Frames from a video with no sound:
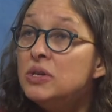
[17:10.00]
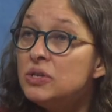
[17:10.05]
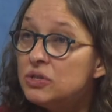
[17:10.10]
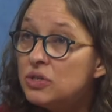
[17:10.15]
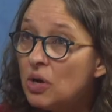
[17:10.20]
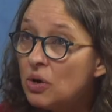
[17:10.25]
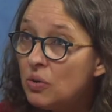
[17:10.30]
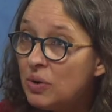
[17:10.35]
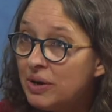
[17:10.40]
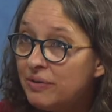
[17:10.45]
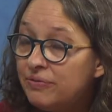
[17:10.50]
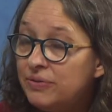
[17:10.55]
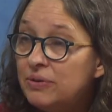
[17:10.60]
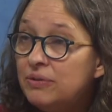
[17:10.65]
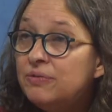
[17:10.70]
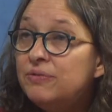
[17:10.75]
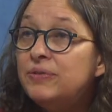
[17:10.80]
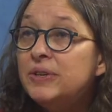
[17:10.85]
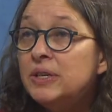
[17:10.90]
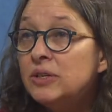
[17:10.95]
So okay. if
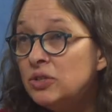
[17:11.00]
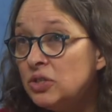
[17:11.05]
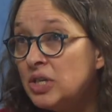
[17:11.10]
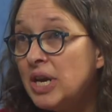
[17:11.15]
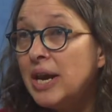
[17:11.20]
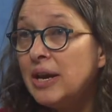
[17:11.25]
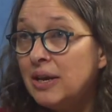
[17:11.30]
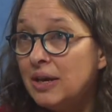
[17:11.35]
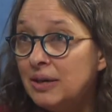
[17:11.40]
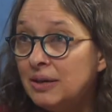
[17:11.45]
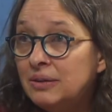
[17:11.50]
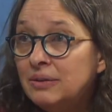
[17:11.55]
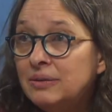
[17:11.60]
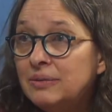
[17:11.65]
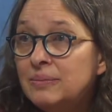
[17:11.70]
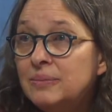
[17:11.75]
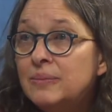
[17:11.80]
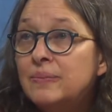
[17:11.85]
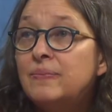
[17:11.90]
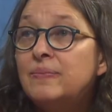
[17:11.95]
you feel shaking,
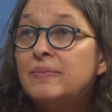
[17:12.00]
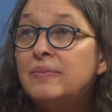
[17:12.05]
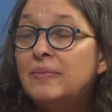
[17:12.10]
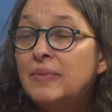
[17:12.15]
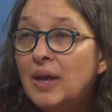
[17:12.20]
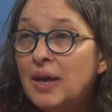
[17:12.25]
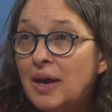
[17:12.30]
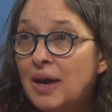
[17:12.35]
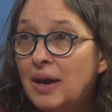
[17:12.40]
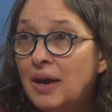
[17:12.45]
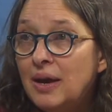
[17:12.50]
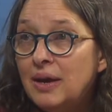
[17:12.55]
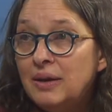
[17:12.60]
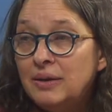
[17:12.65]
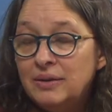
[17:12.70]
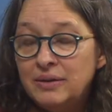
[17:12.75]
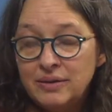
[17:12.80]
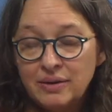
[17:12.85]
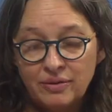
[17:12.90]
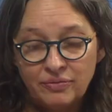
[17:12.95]
okay,
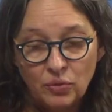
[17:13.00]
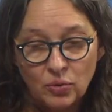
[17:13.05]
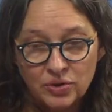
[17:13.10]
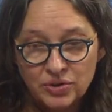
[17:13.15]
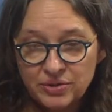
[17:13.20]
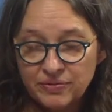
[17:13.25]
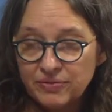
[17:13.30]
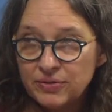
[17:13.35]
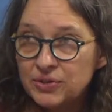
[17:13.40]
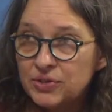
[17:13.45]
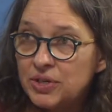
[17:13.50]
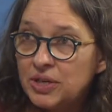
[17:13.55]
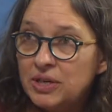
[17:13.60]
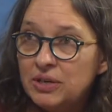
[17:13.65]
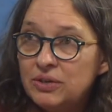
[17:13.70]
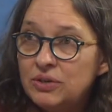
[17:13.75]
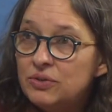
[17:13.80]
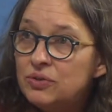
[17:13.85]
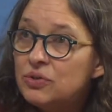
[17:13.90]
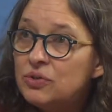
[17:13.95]
and of course the first thing
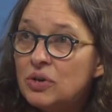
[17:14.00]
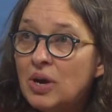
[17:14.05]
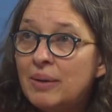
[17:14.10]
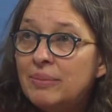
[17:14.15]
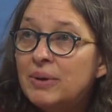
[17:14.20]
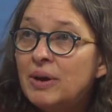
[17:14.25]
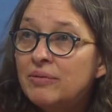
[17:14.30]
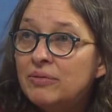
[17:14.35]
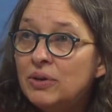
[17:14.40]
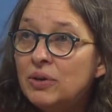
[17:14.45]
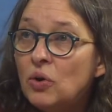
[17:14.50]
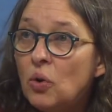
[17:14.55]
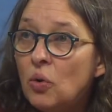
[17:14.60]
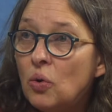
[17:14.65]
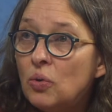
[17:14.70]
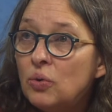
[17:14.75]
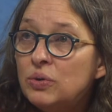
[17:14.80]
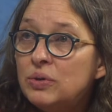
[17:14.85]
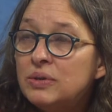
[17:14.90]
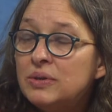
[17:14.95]
you do is drop, cover, and
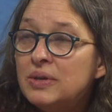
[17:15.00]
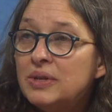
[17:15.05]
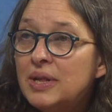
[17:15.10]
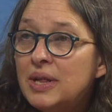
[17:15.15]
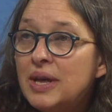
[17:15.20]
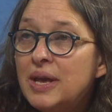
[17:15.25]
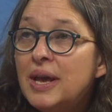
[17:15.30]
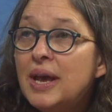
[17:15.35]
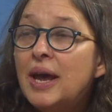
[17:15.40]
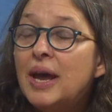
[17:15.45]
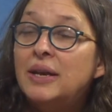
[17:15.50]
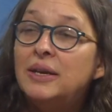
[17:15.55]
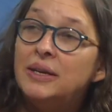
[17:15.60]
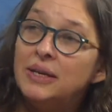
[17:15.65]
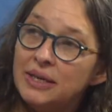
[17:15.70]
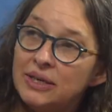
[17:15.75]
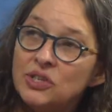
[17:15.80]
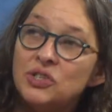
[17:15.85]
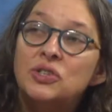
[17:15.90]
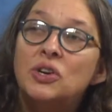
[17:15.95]
hold. Right. And you
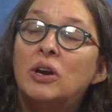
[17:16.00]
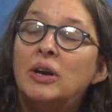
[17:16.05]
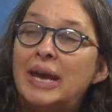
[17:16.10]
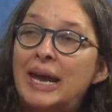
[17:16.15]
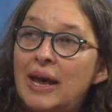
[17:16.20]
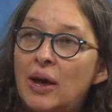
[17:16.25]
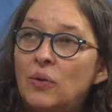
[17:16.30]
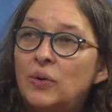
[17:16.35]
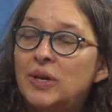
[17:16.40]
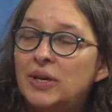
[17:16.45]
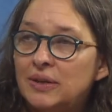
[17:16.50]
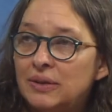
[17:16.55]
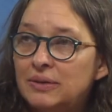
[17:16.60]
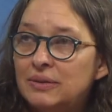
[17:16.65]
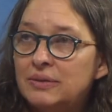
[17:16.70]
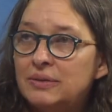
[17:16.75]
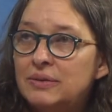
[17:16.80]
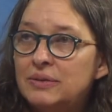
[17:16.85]
need to start counting.